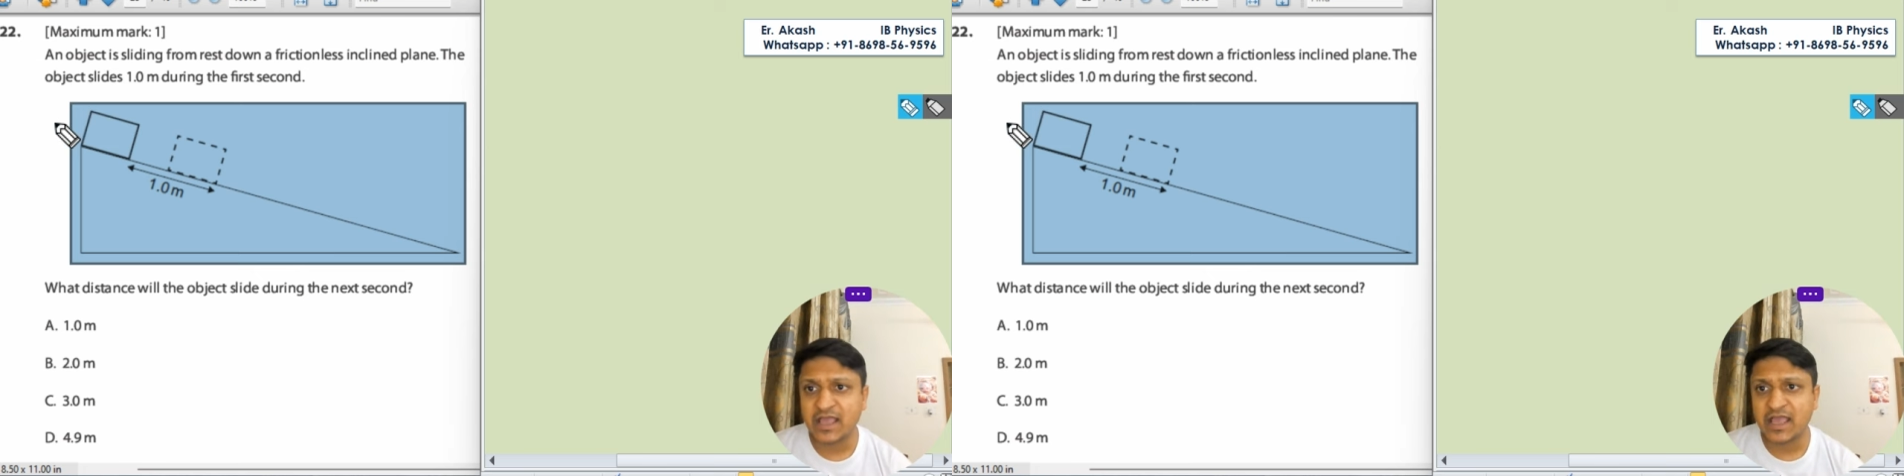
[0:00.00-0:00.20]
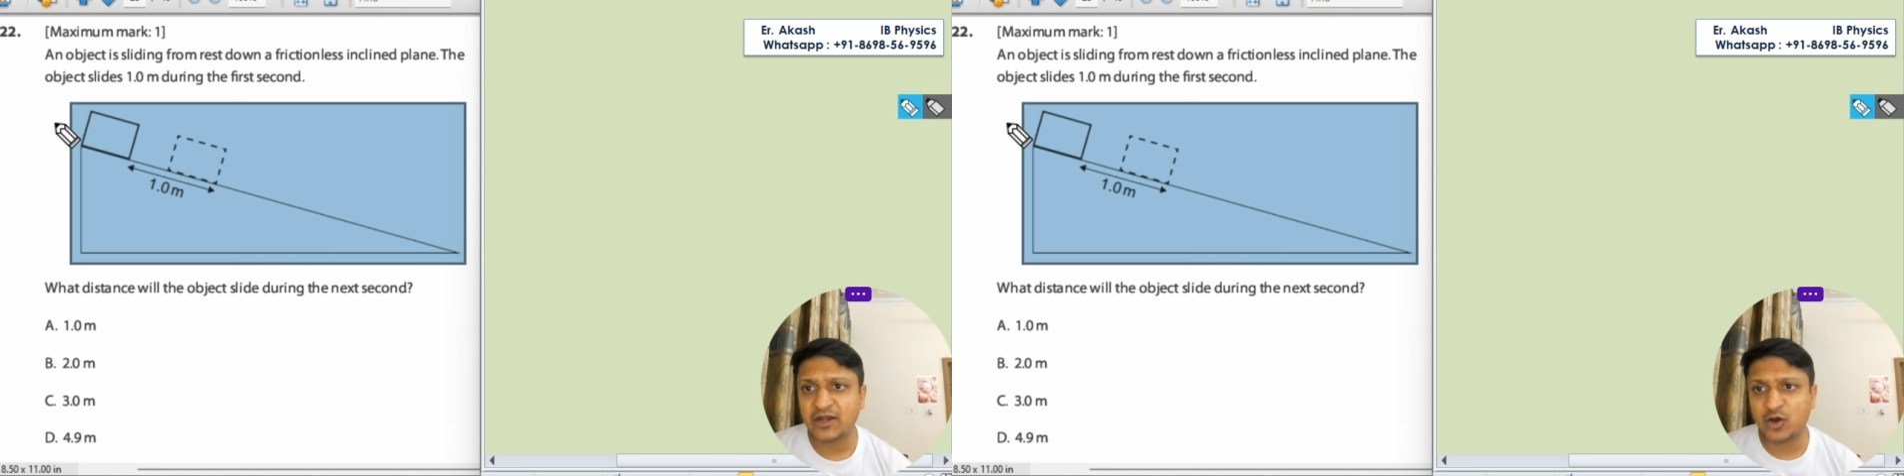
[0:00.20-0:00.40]

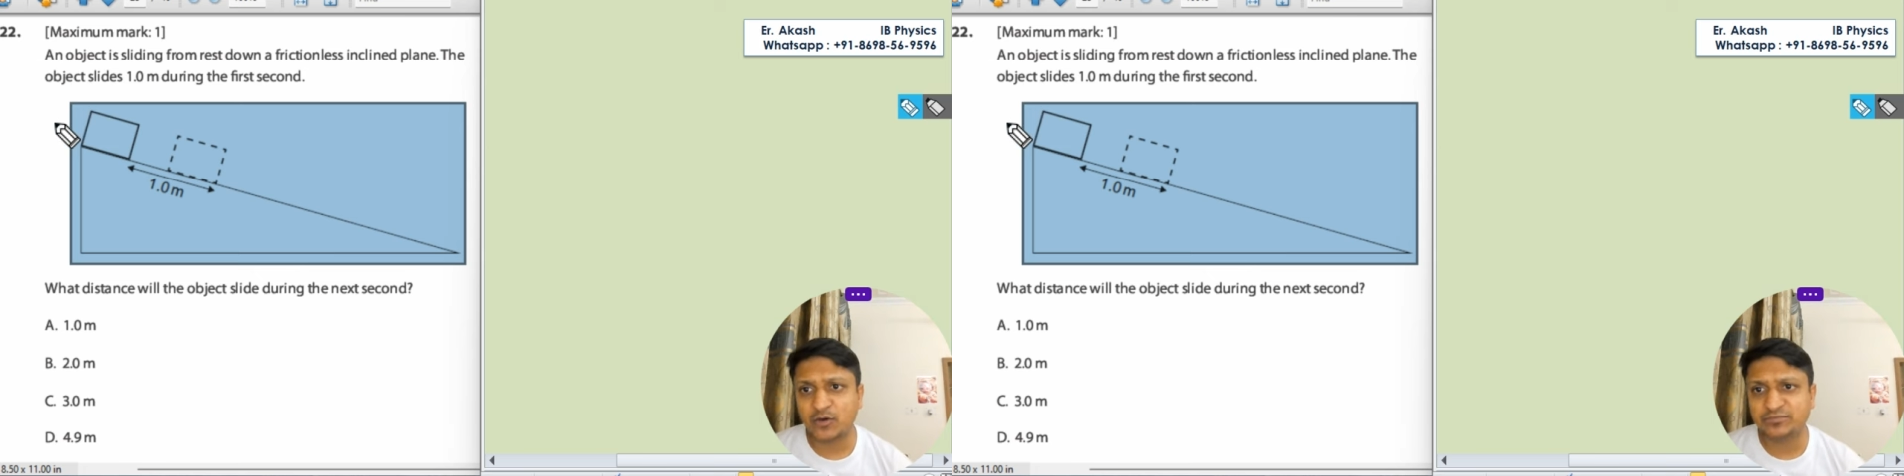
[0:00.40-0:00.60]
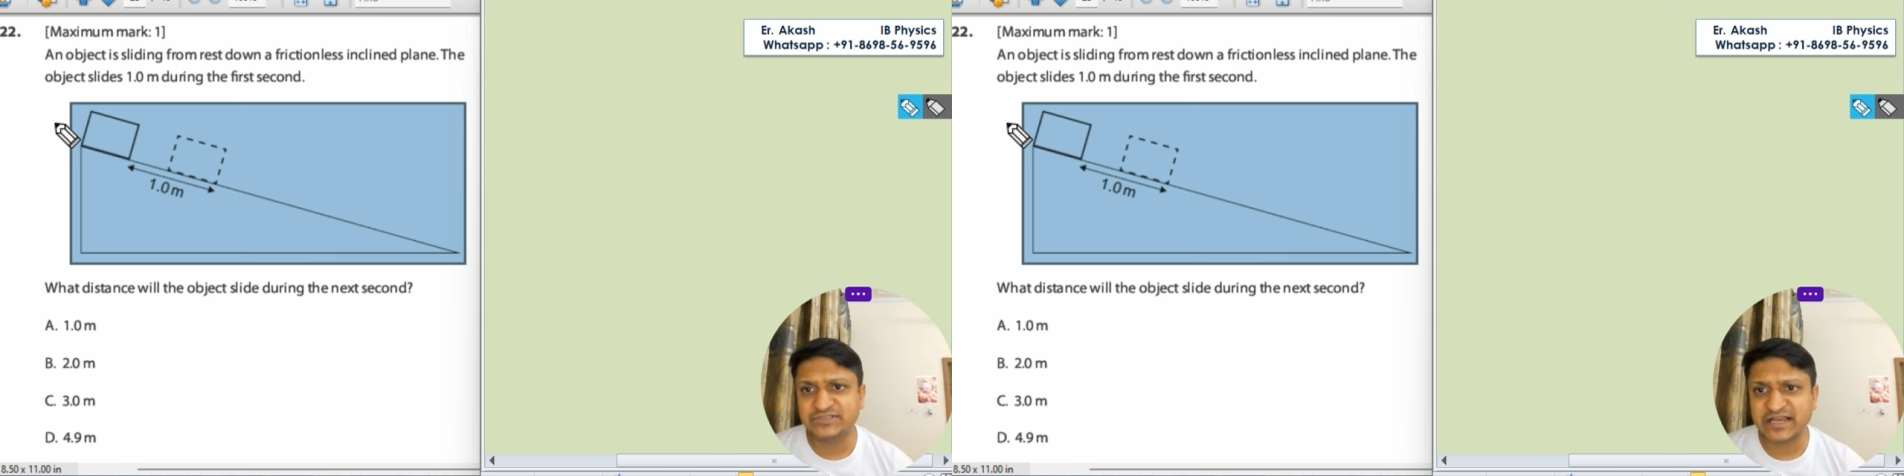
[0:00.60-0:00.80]
an
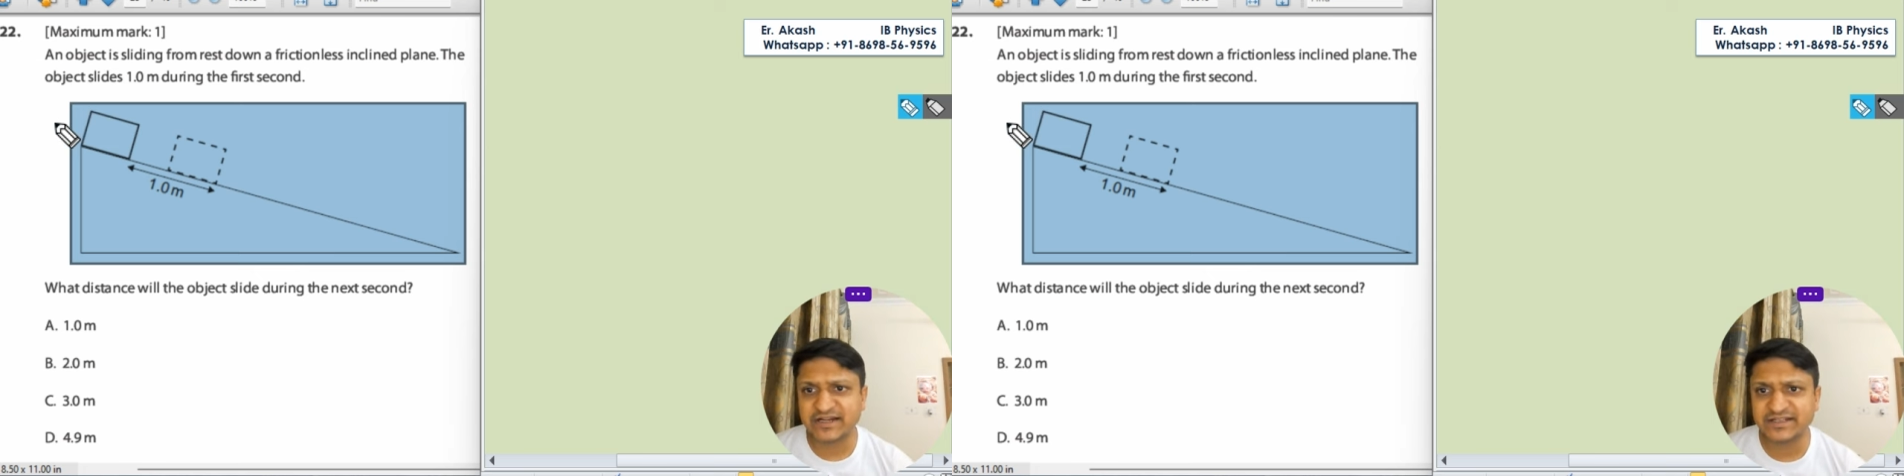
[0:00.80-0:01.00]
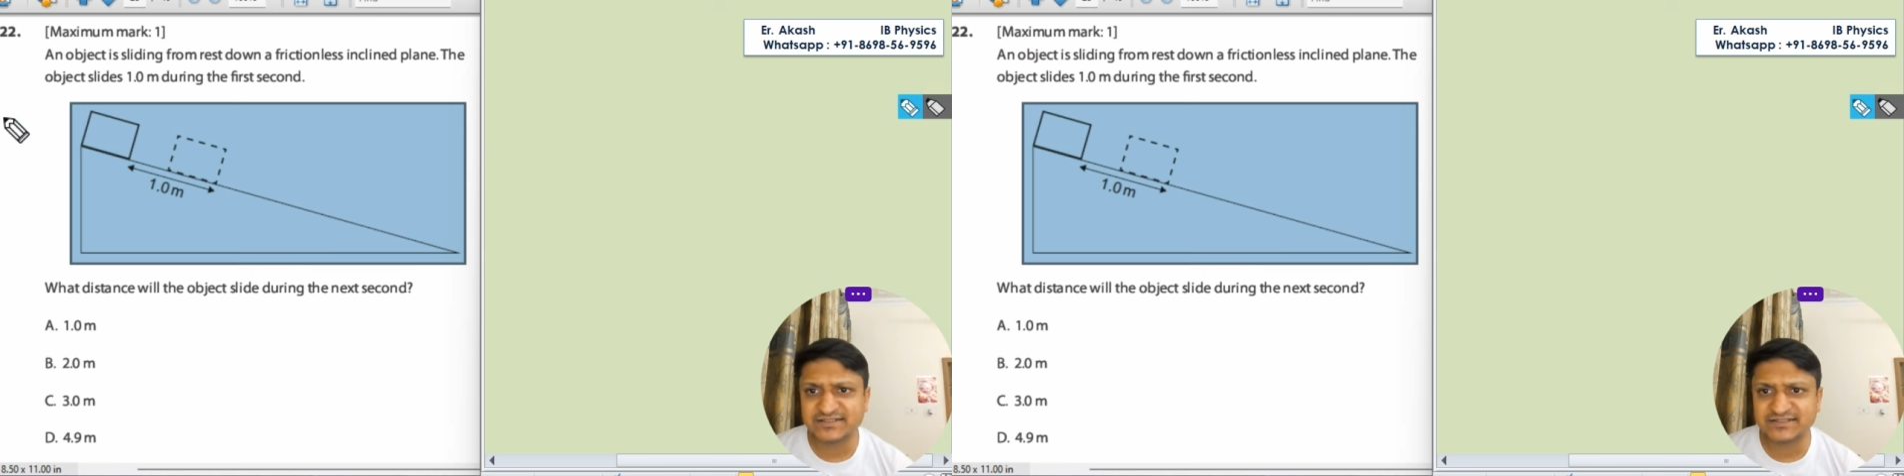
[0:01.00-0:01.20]
object is